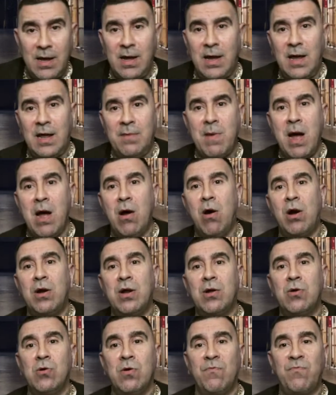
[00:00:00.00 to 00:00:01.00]
And my
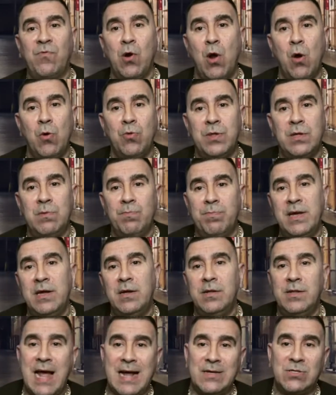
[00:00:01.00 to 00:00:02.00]
article of clothing,
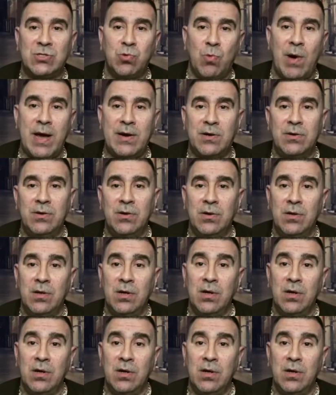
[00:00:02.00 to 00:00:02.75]
being that sweater,